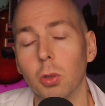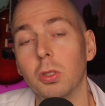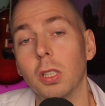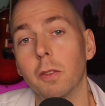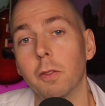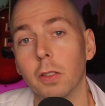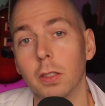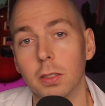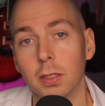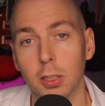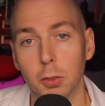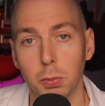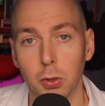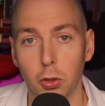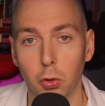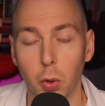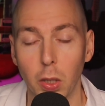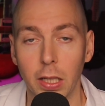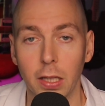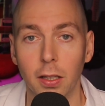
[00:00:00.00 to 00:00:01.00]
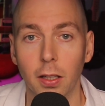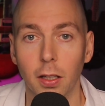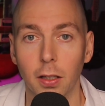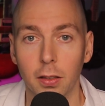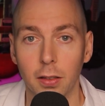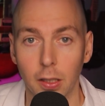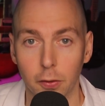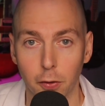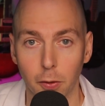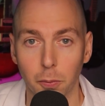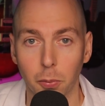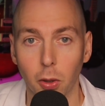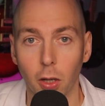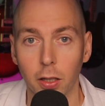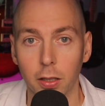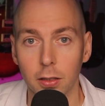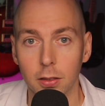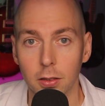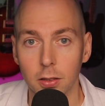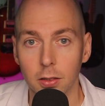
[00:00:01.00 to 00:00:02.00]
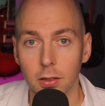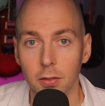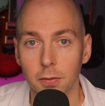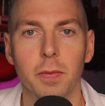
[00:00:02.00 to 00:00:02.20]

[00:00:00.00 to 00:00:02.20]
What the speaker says: differences between the different plugins.